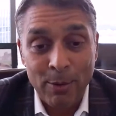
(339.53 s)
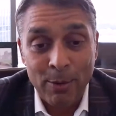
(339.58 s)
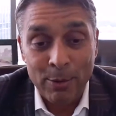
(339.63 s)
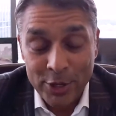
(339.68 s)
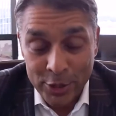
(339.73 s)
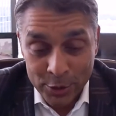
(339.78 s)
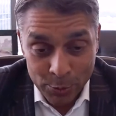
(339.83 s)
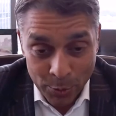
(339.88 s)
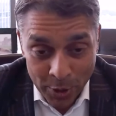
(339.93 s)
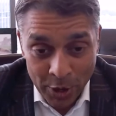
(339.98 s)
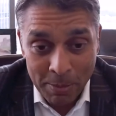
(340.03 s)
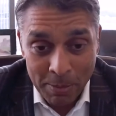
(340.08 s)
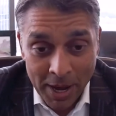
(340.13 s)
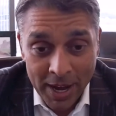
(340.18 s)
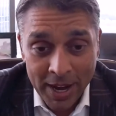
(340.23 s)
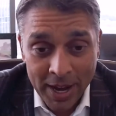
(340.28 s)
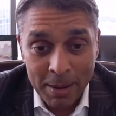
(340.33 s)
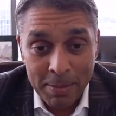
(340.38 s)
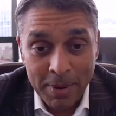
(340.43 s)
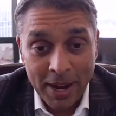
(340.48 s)
which is real
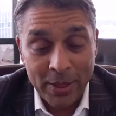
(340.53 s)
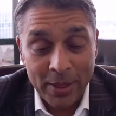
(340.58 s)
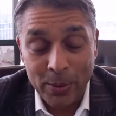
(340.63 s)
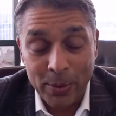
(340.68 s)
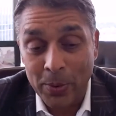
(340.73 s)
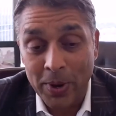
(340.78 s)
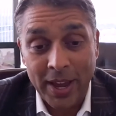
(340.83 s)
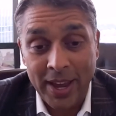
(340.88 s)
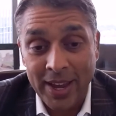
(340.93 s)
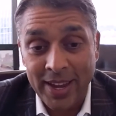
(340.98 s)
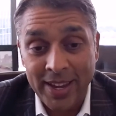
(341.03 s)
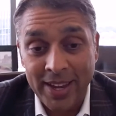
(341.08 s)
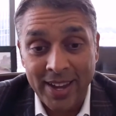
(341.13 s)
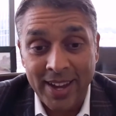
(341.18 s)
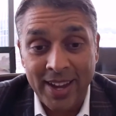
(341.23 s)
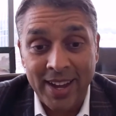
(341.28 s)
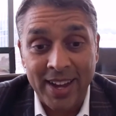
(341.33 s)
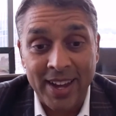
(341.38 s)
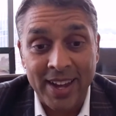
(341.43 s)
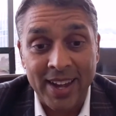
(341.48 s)
money, by the way.
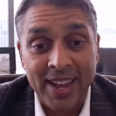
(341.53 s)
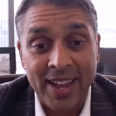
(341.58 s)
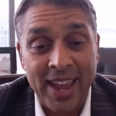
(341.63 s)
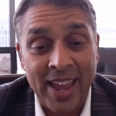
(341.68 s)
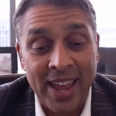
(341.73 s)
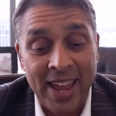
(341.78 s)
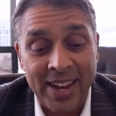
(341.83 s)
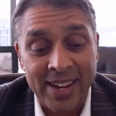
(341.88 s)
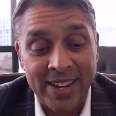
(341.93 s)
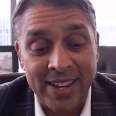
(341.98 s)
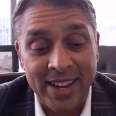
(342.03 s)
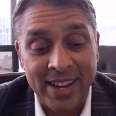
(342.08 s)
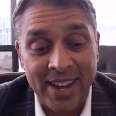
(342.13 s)
And